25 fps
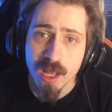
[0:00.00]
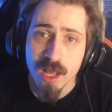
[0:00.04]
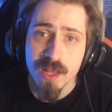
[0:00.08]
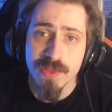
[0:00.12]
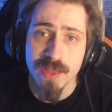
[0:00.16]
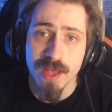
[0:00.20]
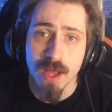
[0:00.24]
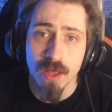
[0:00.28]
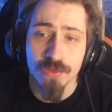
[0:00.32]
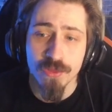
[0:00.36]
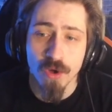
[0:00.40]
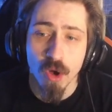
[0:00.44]

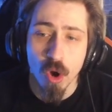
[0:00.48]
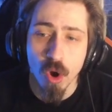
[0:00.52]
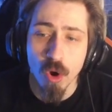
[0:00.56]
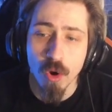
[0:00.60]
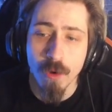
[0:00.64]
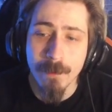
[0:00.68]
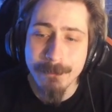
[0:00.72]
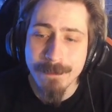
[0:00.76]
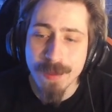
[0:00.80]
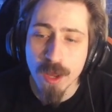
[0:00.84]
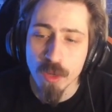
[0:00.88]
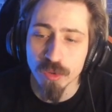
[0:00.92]
Now the
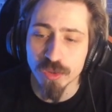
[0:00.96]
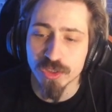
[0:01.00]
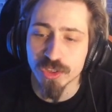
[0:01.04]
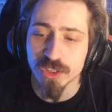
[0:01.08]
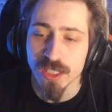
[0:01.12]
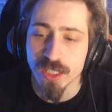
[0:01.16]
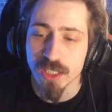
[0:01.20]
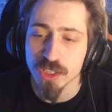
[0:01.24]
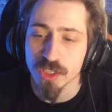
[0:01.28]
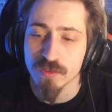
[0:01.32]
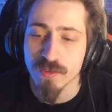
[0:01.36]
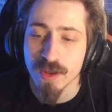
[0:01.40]
whole build
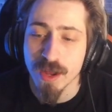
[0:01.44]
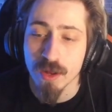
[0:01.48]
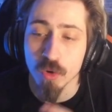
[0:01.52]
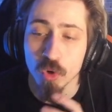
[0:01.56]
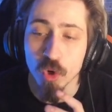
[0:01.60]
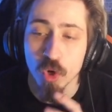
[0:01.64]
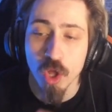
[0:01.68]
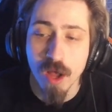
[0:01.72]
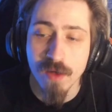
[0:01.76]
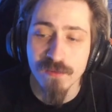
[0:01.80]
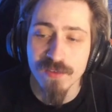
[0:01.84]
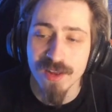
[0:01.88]
centers
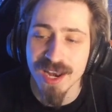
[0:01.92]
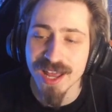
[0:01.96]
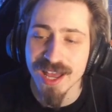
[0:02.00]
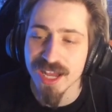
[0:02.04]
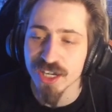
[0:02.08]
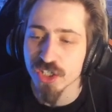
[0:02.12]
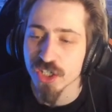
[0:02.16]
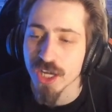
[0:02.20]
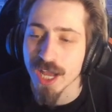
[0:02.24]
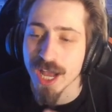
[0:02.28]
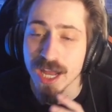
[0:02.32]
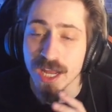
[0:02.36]
around Lava
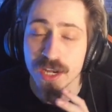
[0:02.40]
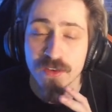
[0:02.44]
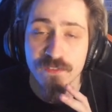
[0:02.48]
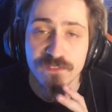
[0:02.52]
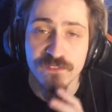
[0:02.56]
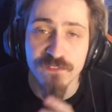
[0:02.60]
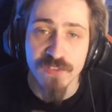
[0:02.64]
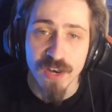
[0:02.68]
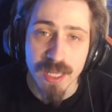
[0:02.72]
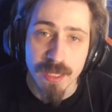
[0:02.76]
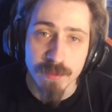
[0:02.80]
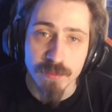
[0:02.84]
Lash and
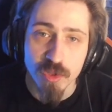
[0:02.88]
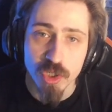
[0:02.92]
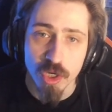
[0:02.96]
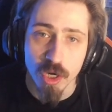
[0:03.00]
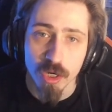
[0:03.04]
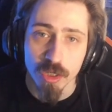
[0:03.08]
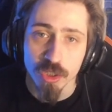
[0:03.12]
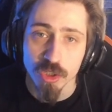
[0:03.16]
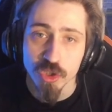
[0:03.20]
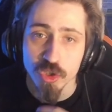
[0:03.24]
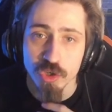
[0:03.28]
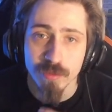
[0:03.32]
Flame
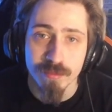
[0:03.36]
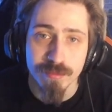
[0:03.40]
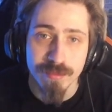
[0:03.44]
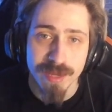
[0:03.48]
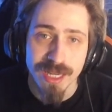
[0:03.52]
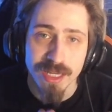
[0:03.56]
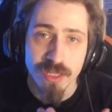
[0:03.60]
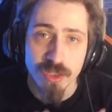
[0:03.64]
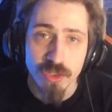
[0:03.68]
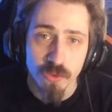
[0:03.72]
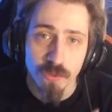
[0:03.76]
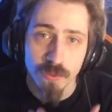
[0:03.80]
Shock as your
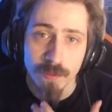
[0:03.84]
main 2